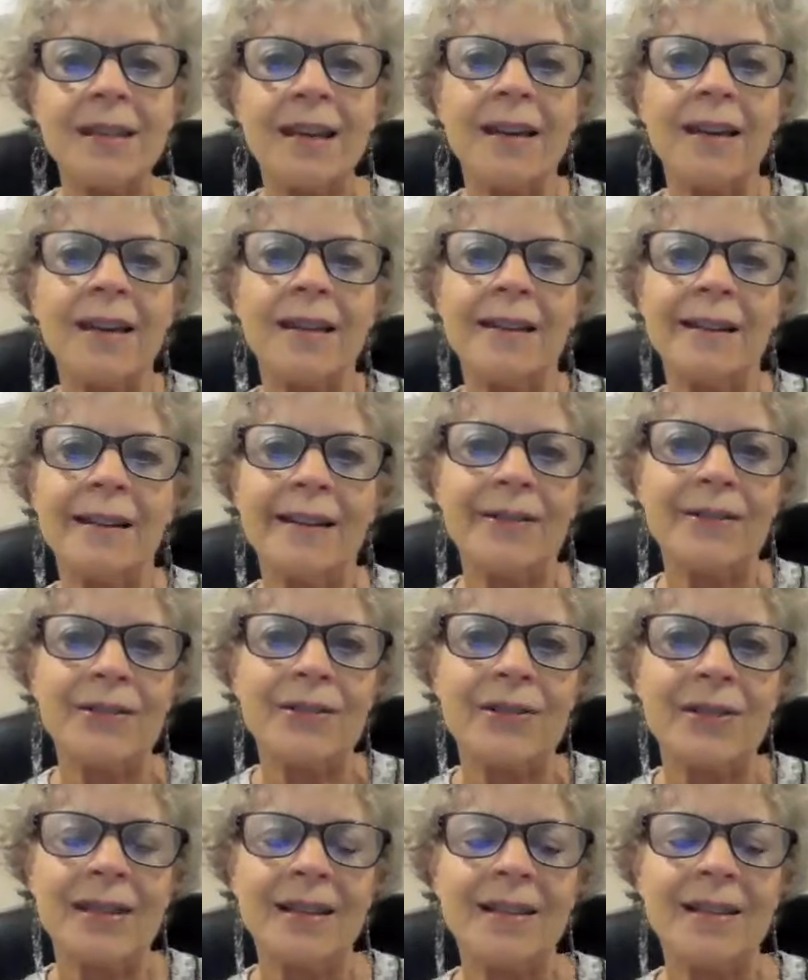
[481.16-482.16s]
and
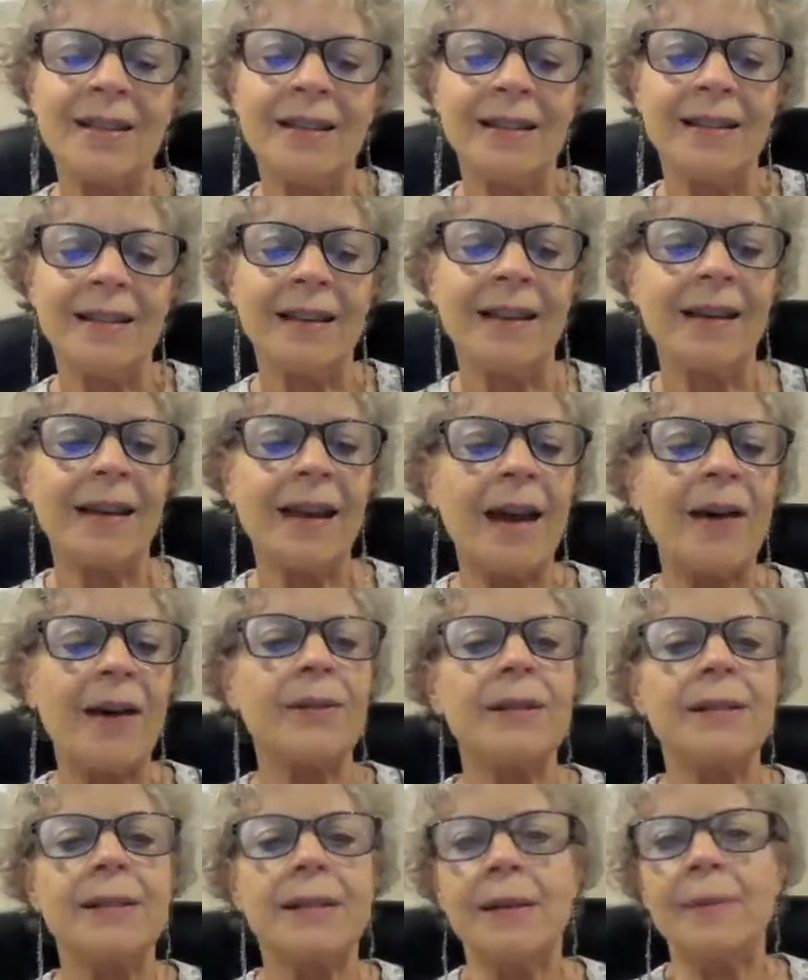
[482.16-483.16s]
understanding like how
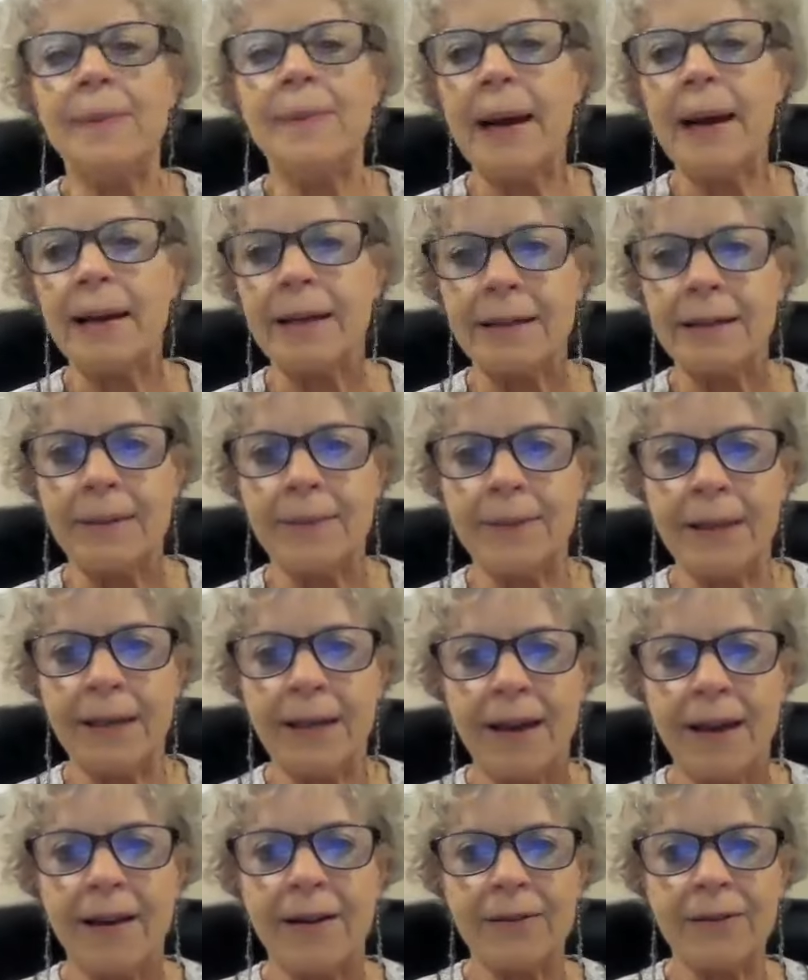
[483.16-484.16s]
this impacts
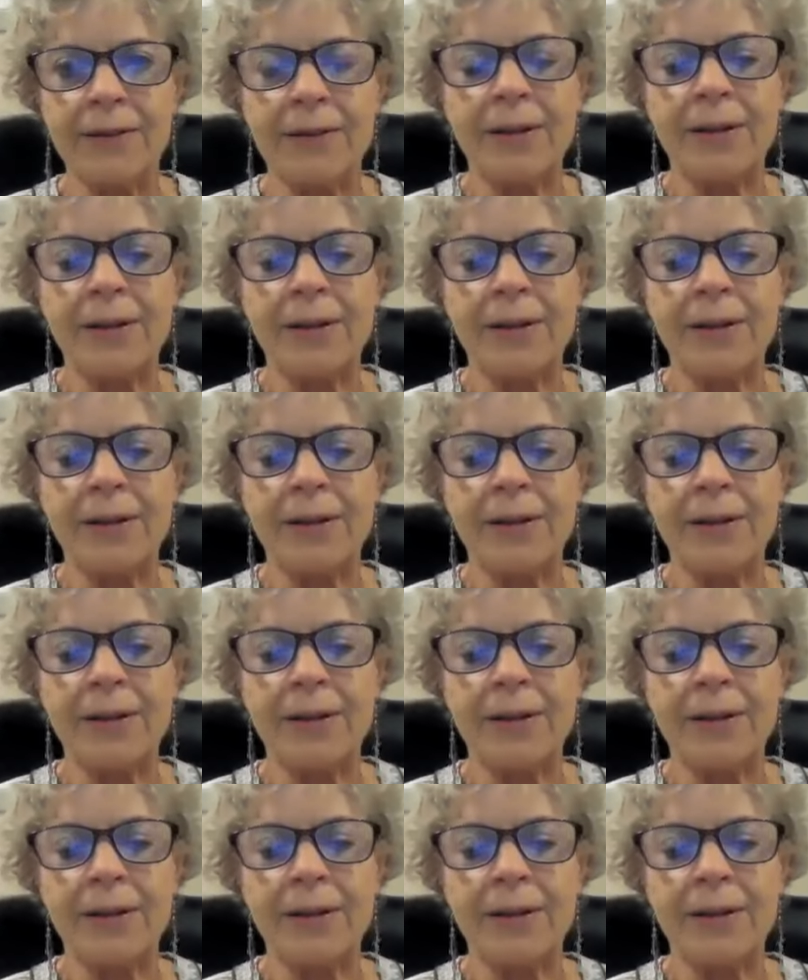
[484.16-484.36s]
somebody else